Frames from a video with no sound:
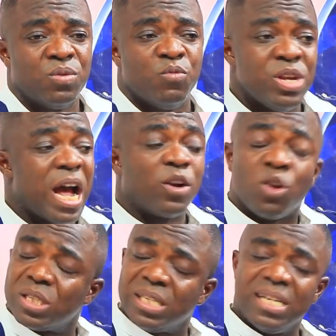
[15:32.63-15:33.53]
We are
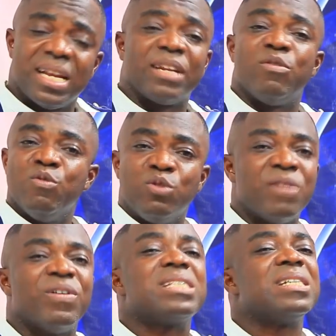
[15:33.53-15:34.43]
not saying that, and we will
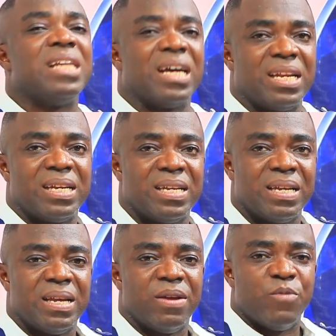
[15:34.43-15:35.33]
never say that.
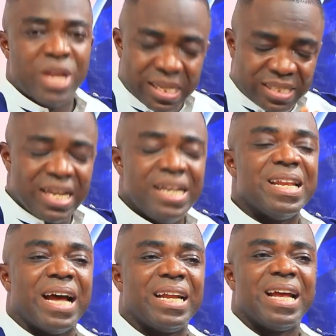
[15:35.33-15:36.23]
We are
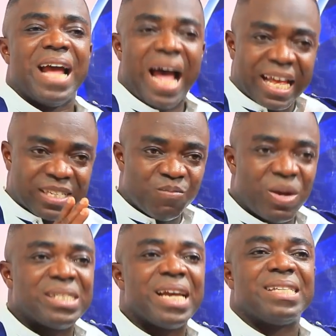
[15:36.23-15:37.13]
saying that as
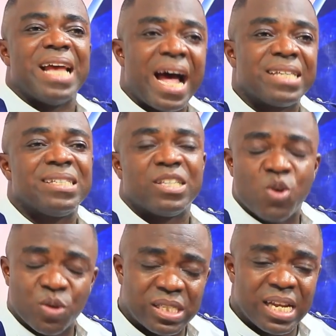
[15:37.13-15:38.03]
much as the artist is
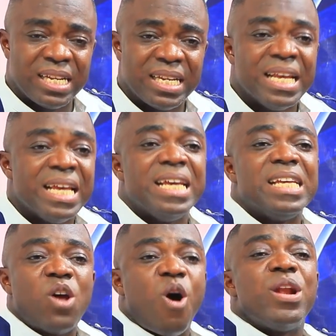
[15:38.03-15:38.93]
concerned, he
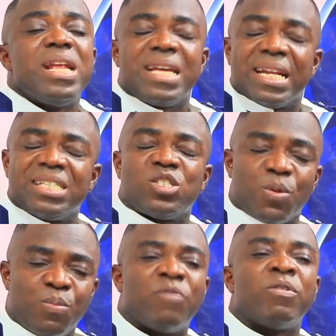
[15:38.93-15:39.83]
is only getting
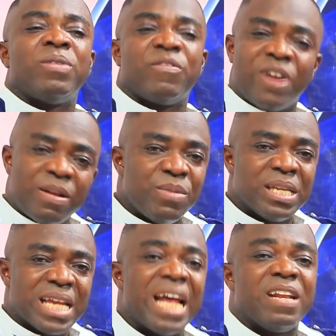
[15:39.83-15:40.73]
support from the fan
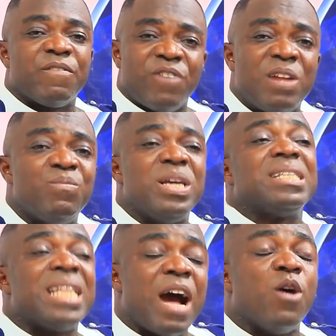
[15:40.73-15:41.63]
base. And the fan base,
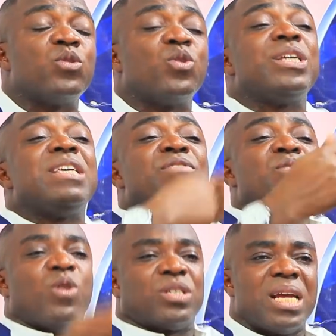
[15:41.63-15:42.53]
they are also
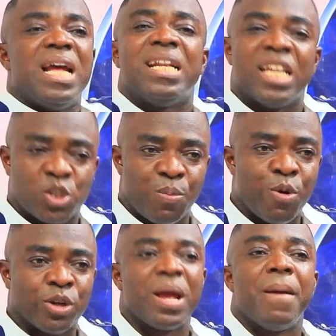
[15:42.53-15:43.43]
giving what? The
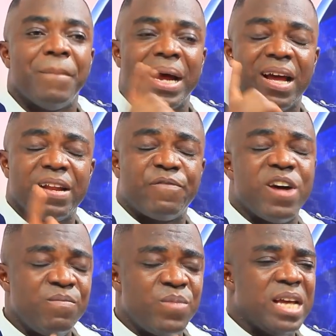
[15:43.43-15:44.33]
support. But now the
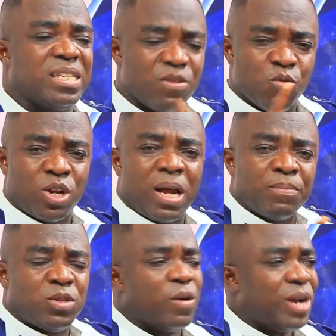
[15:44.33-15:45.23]
fan base will
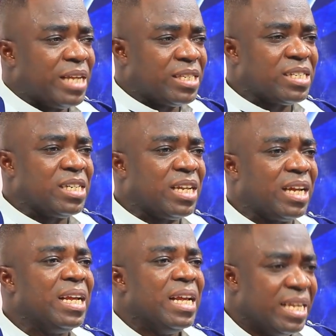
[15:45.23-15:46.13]
come to a realization
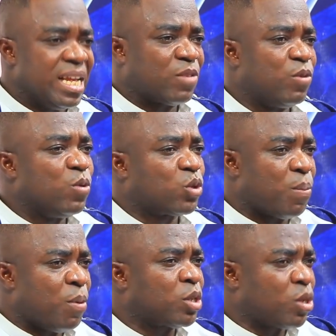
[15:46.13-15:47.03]
that, yes, we will
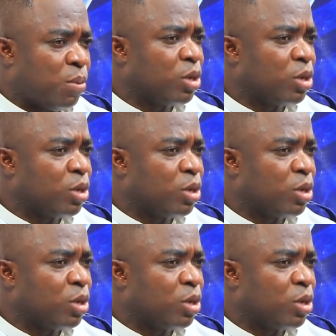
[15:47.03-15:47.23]
support.